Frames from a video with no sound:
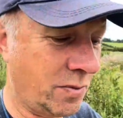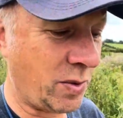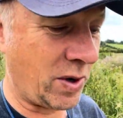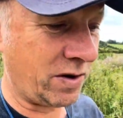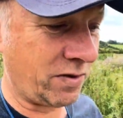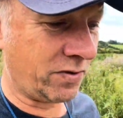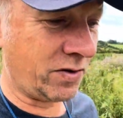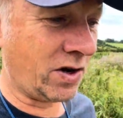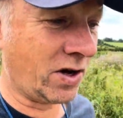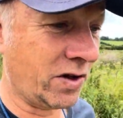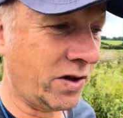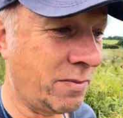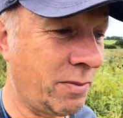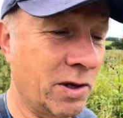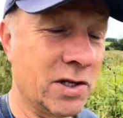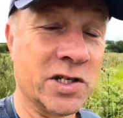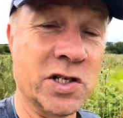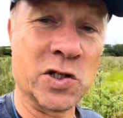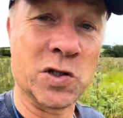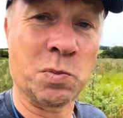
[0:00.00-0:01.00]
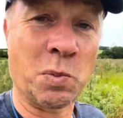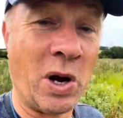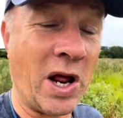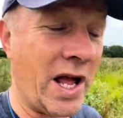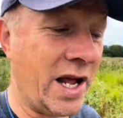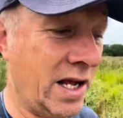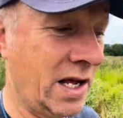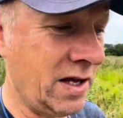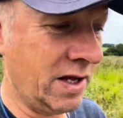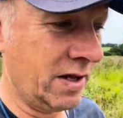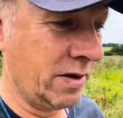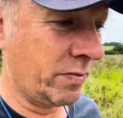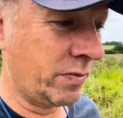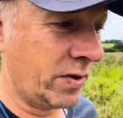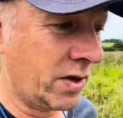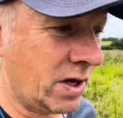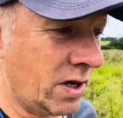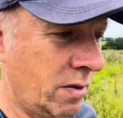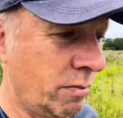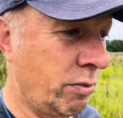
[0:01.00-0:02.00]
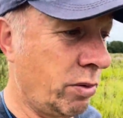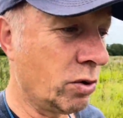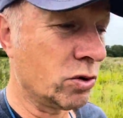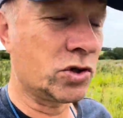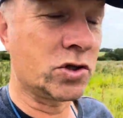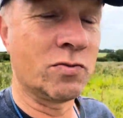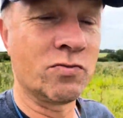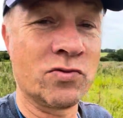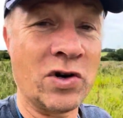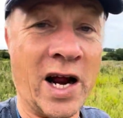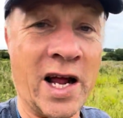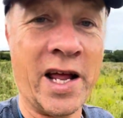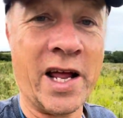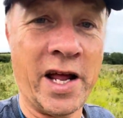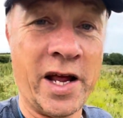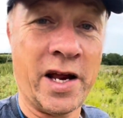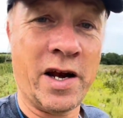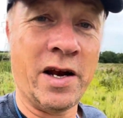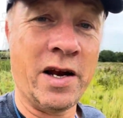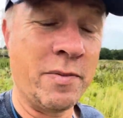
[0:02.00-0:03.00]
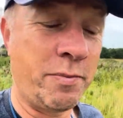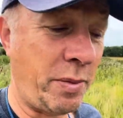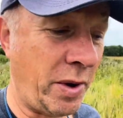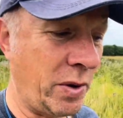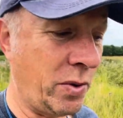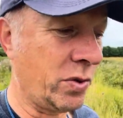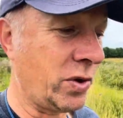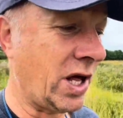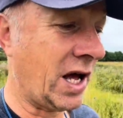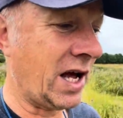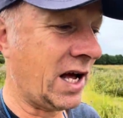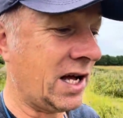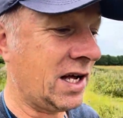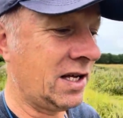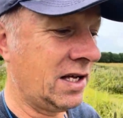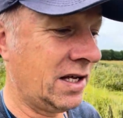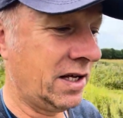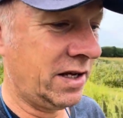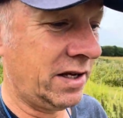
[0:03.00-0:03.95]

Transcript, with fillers: where i've got them on display bought some racking built that